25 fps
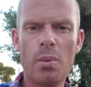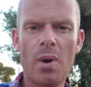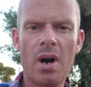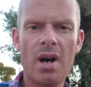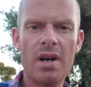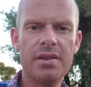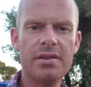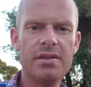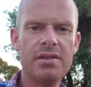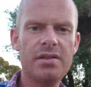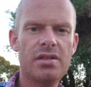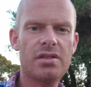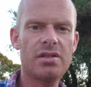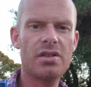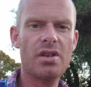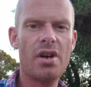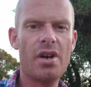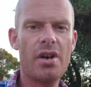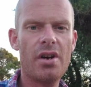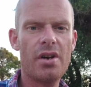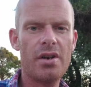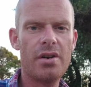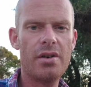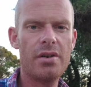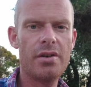one,
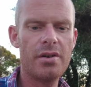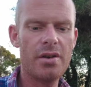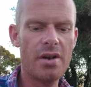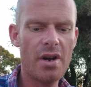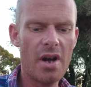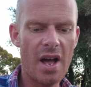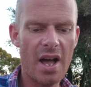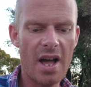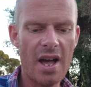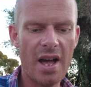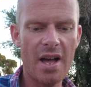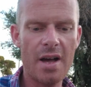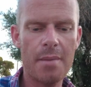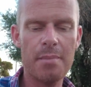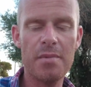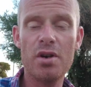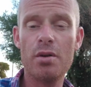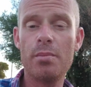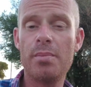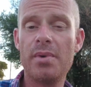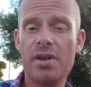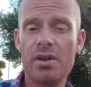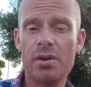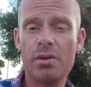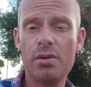so it'll
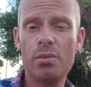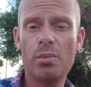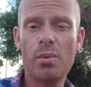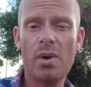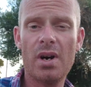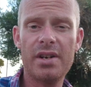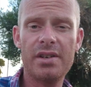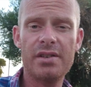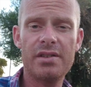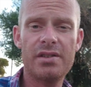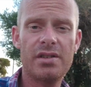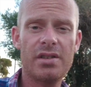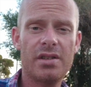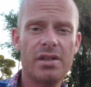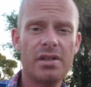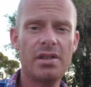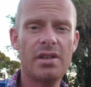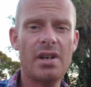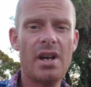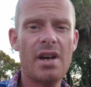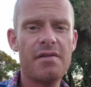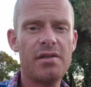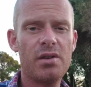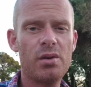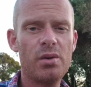be a good one
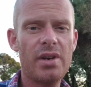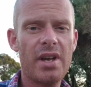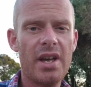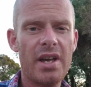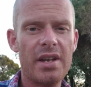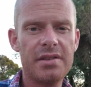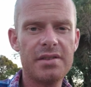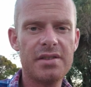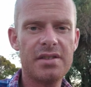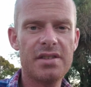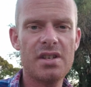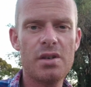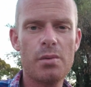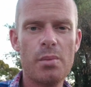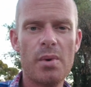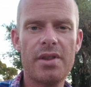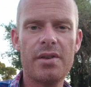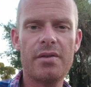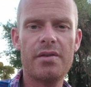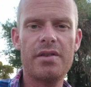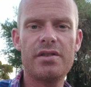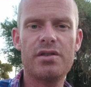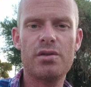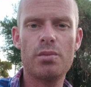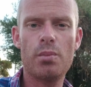to have a look at and see
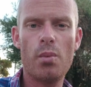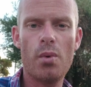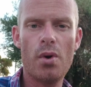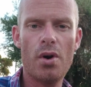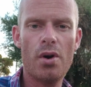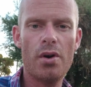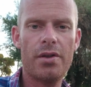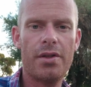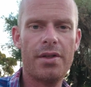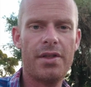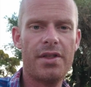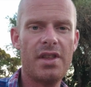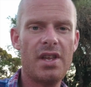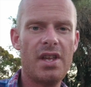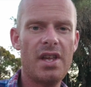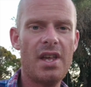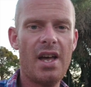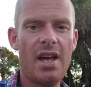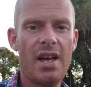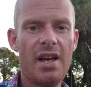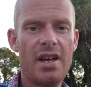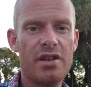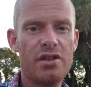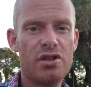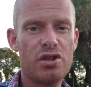whether it's worth the
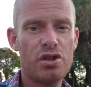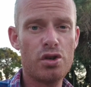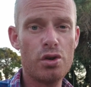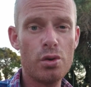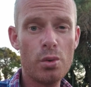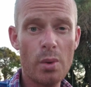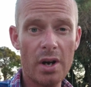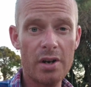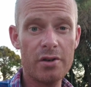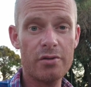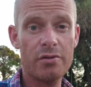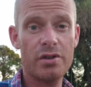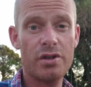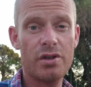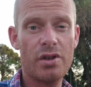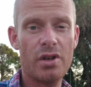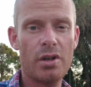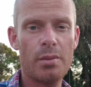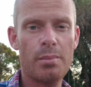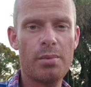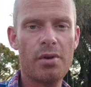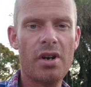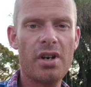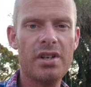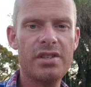
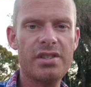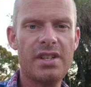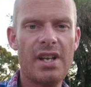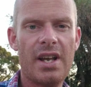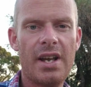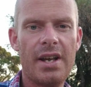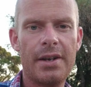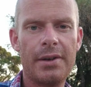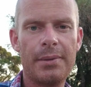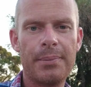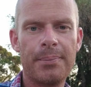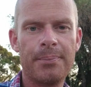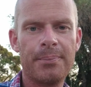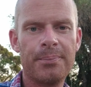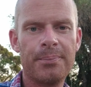$200 price tag.